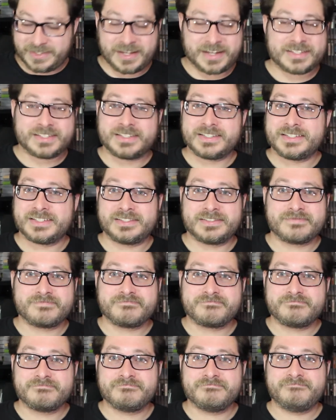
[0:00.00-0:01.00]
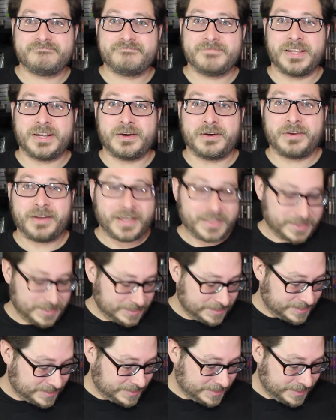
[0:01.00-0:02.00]
That's, you know,
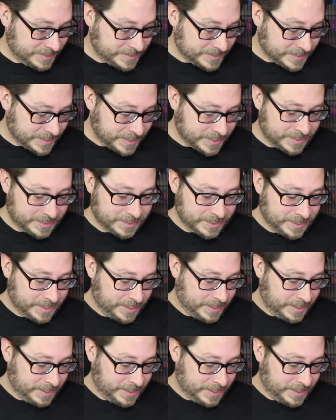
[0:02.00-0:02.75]
nothing to sneeze at.